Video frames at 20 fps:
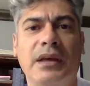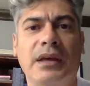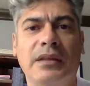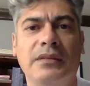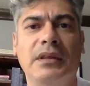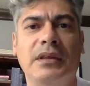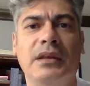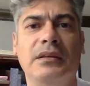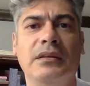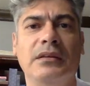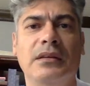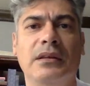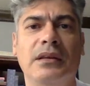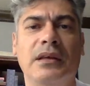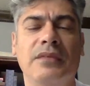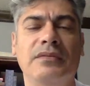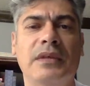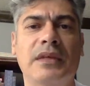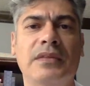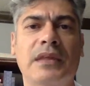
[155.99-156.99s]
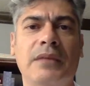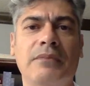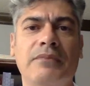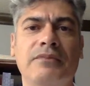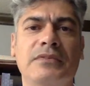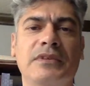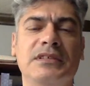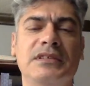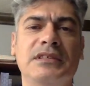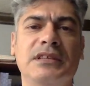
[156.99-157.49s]
and then the
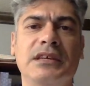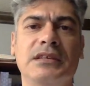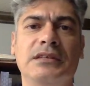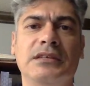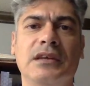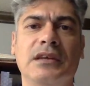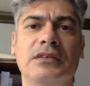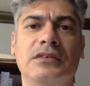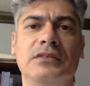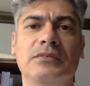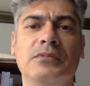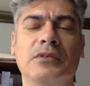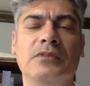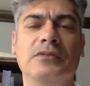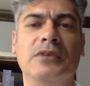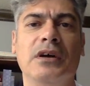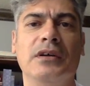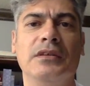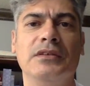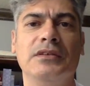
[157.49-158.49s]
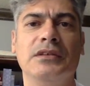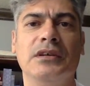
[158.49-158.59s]
disease gets moved on.